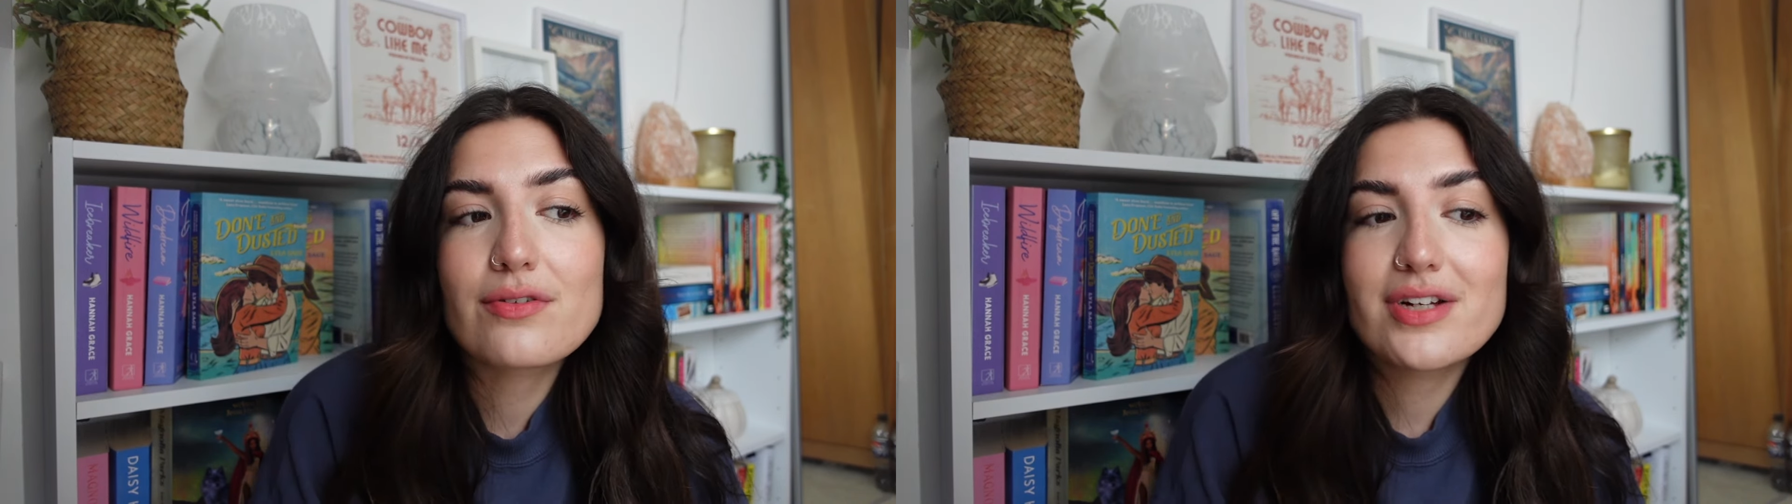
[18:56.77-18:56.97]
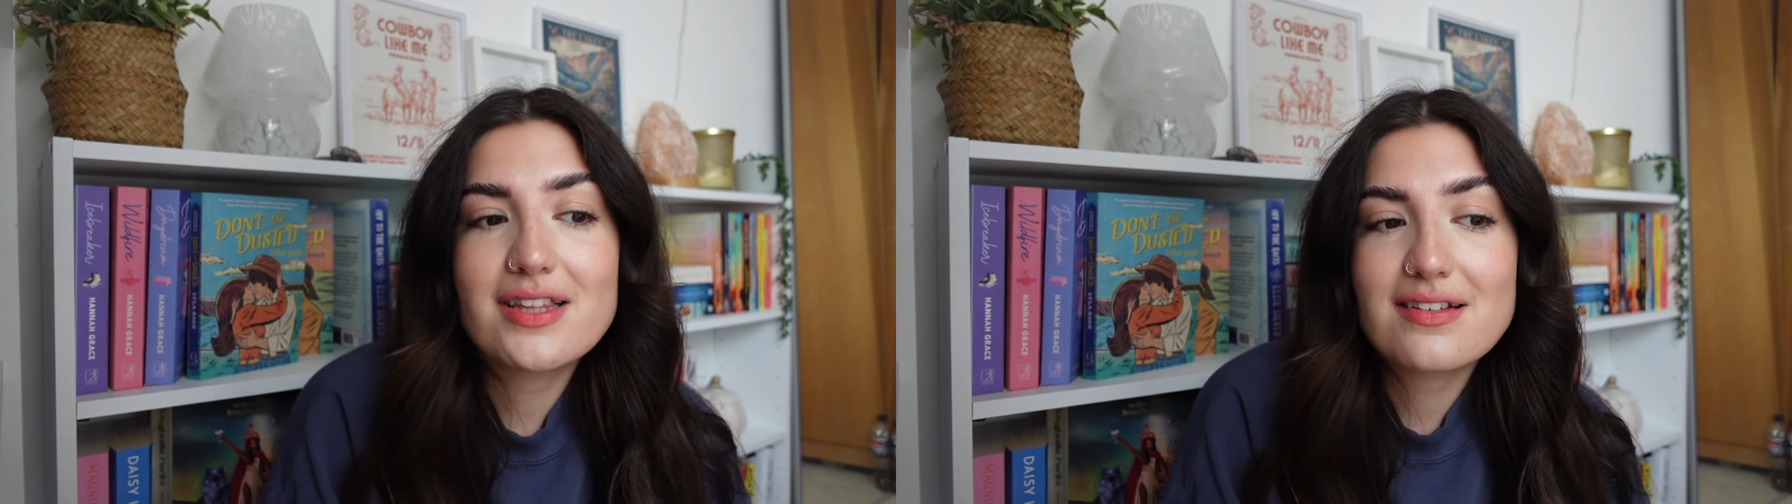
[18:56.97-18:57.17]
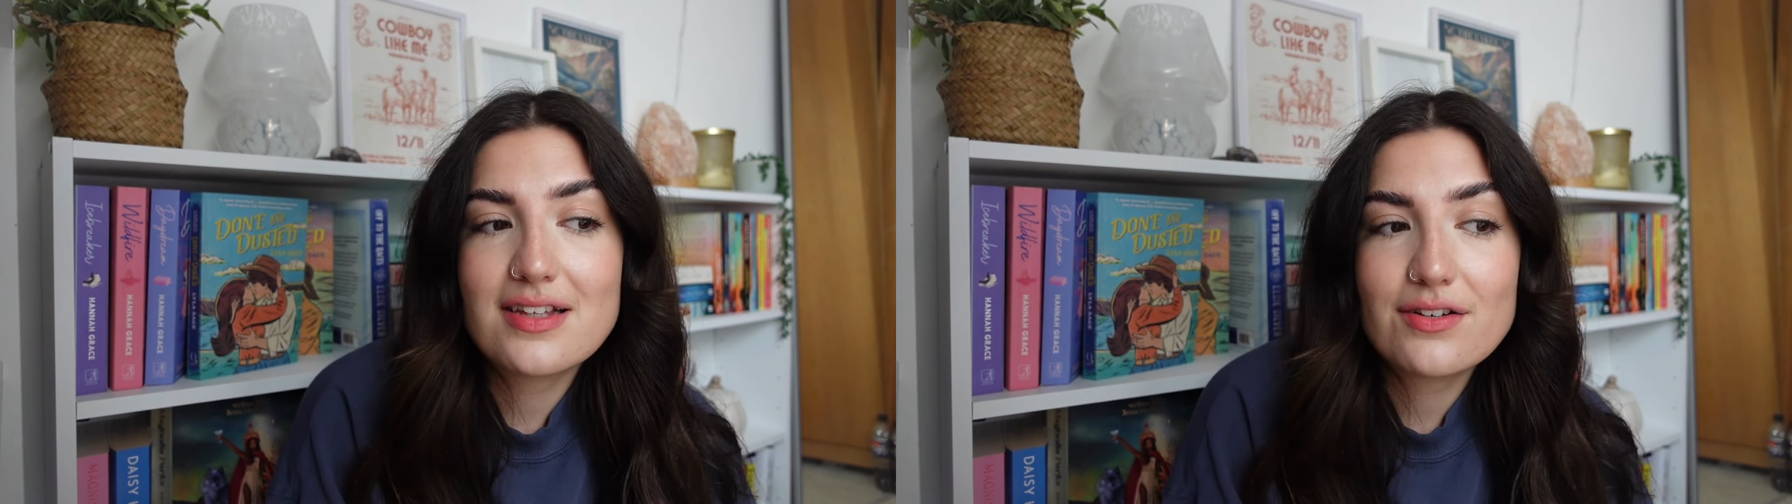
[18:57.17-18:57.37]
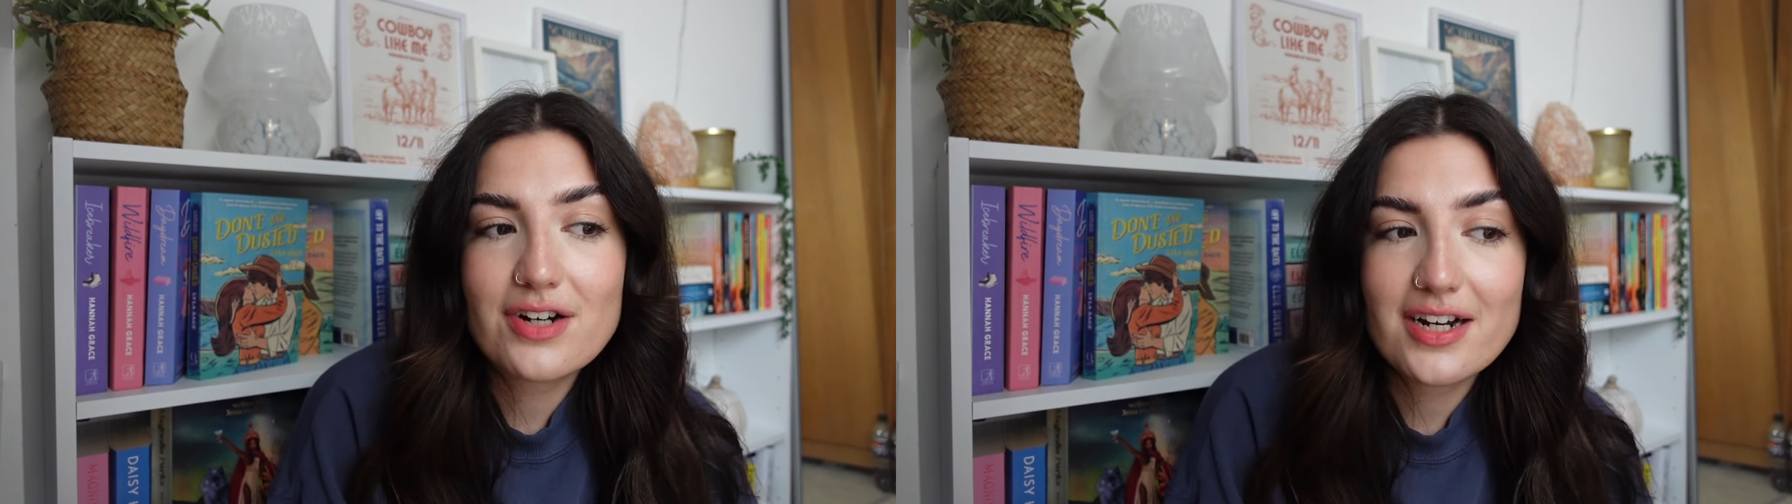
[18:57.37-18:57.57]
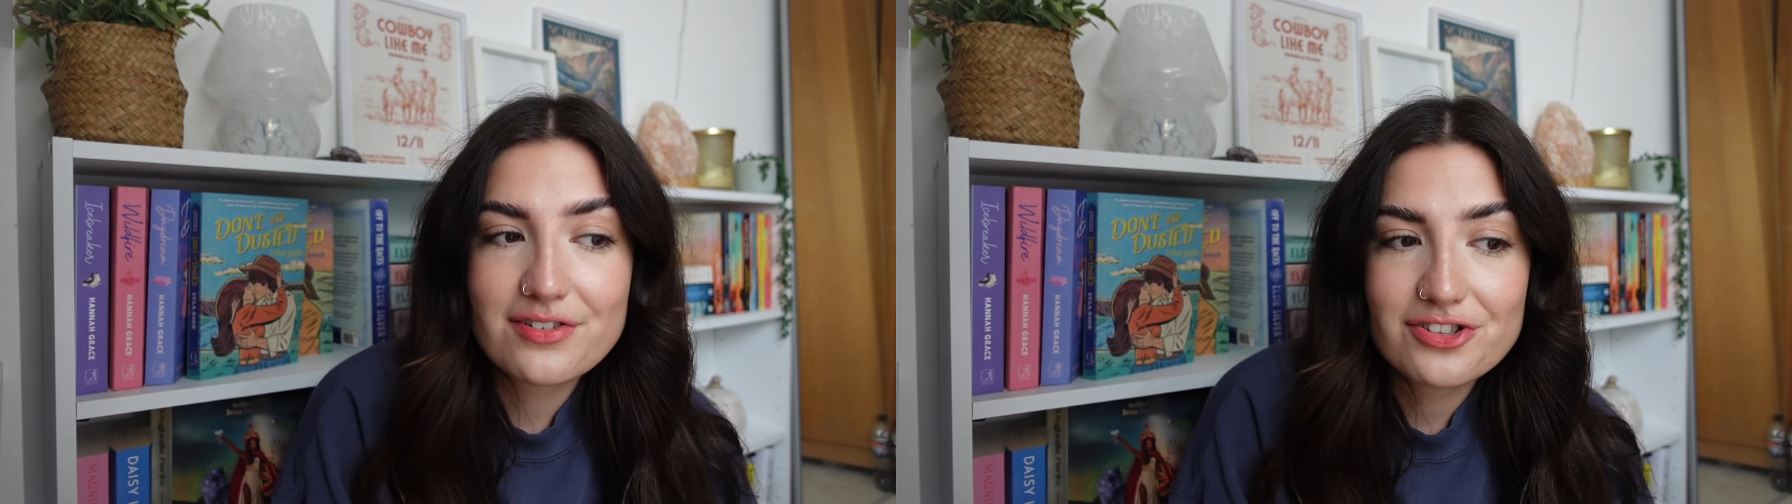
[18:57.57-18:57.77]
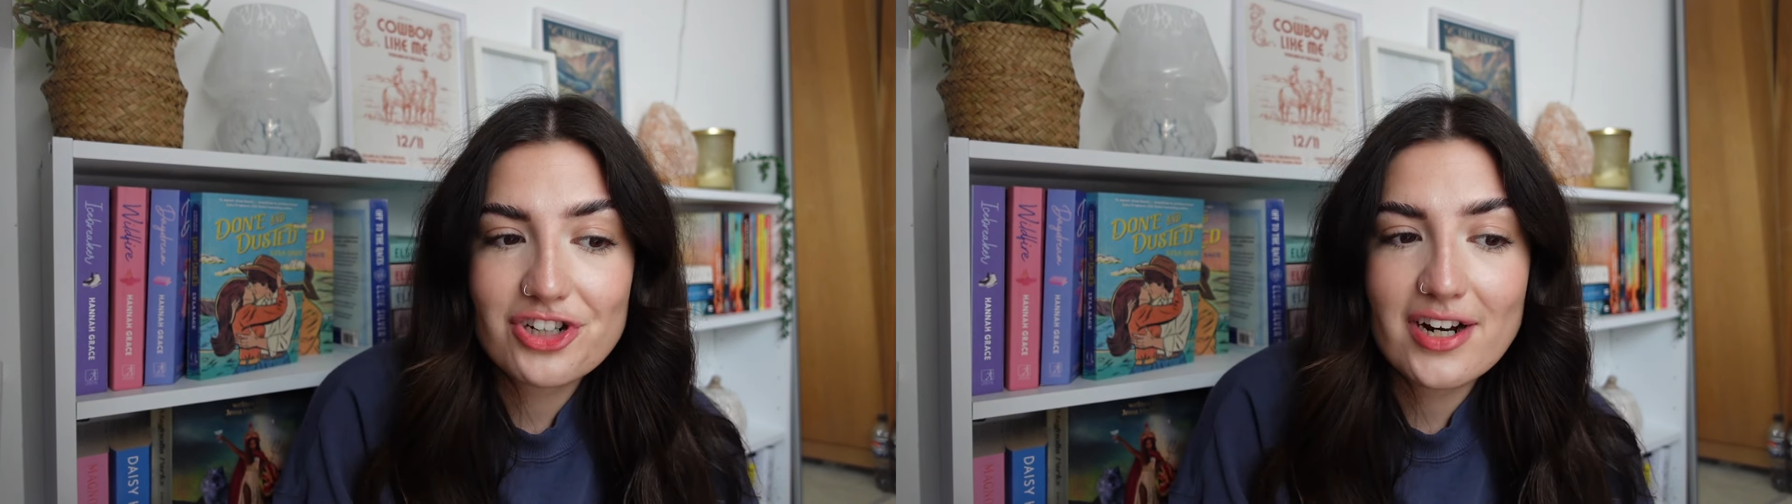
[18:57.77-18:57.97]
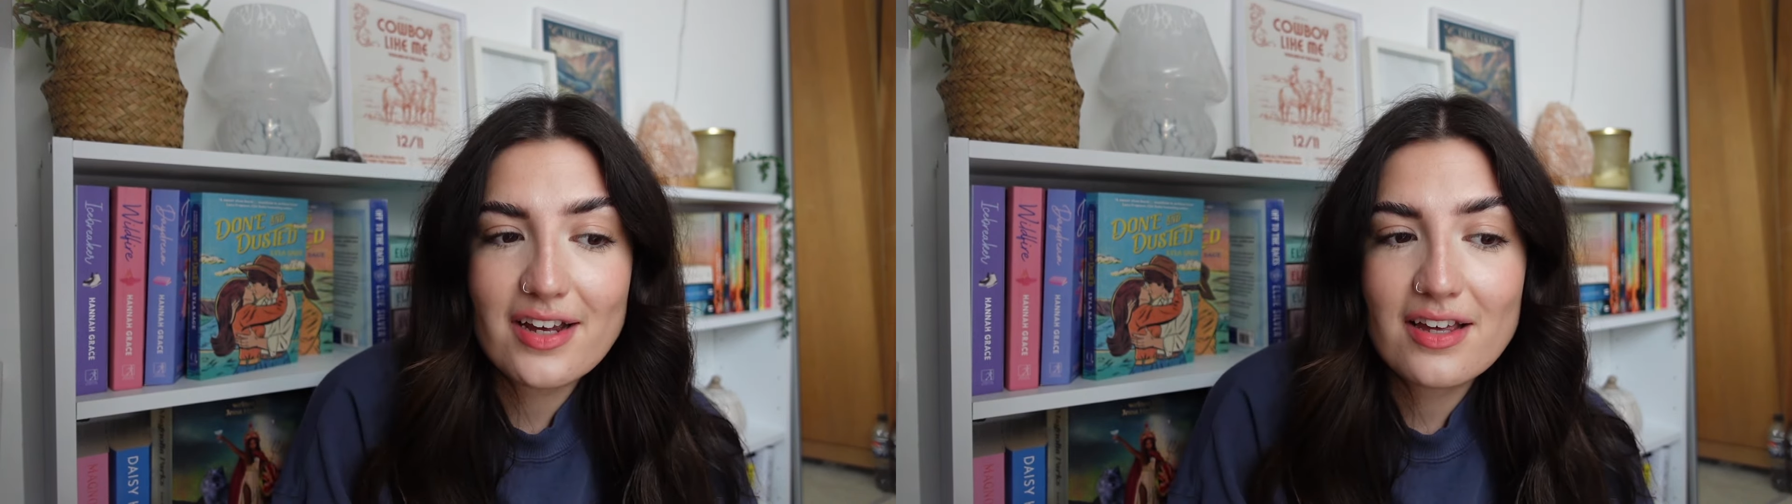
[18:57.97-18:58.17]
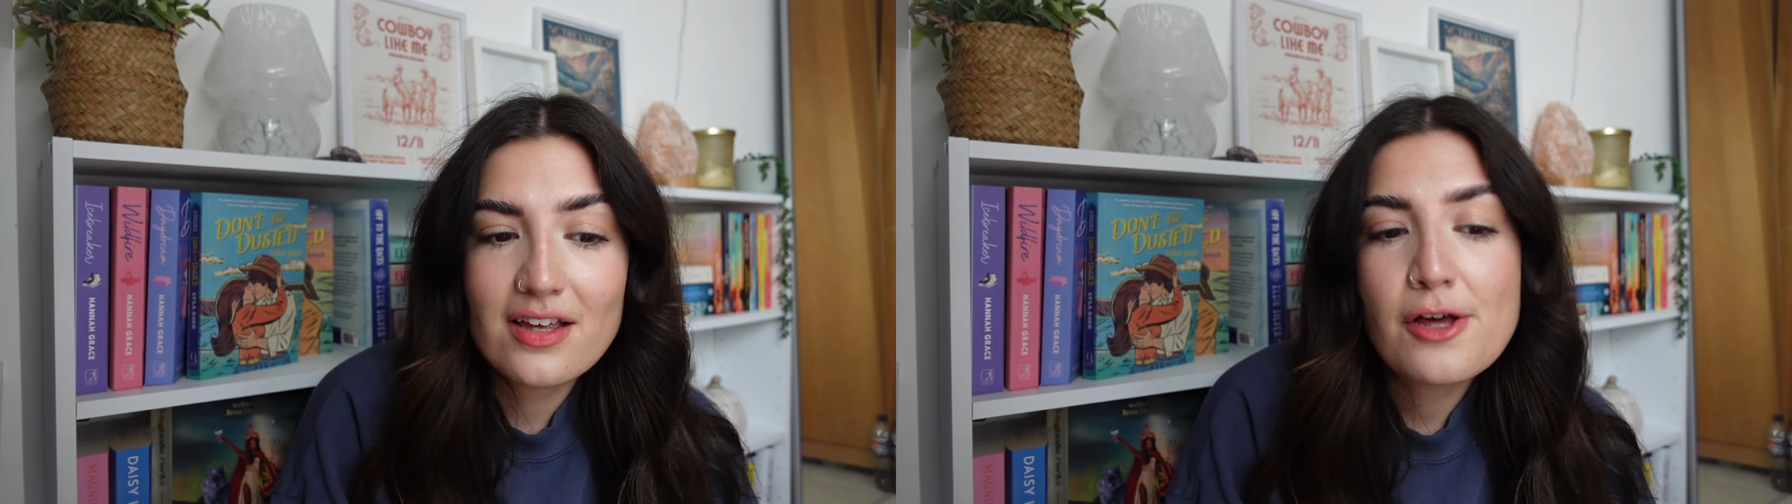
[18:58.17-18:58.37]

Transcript: read The Secret History,